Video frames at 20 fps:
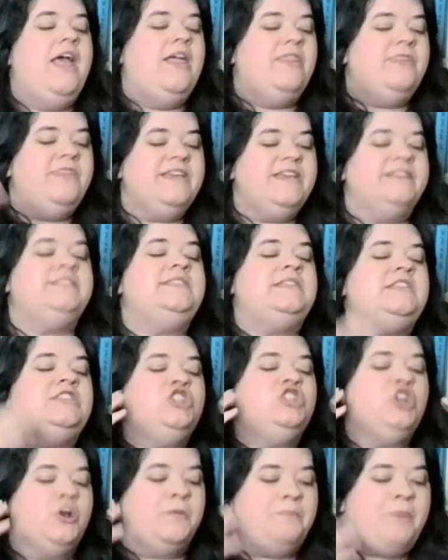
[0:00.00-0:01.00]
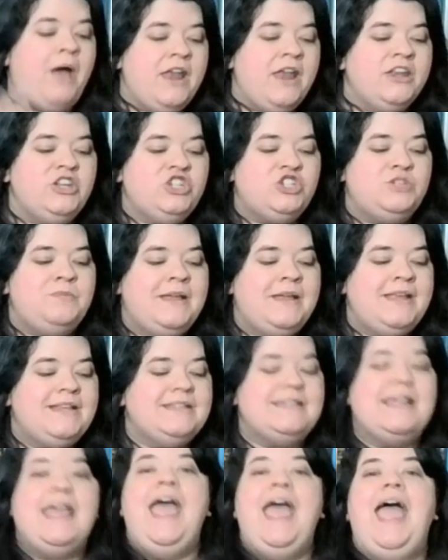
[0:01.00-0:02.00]
This is your
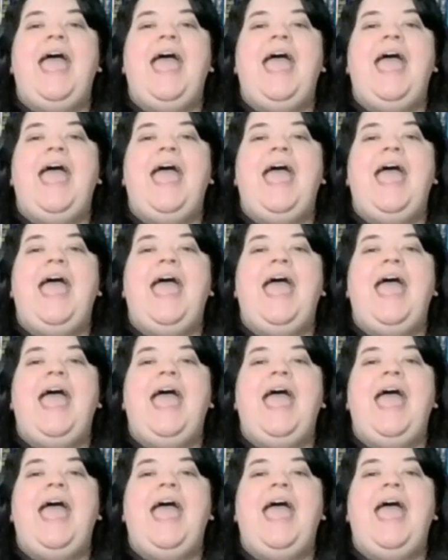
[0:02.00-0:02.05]
punishment.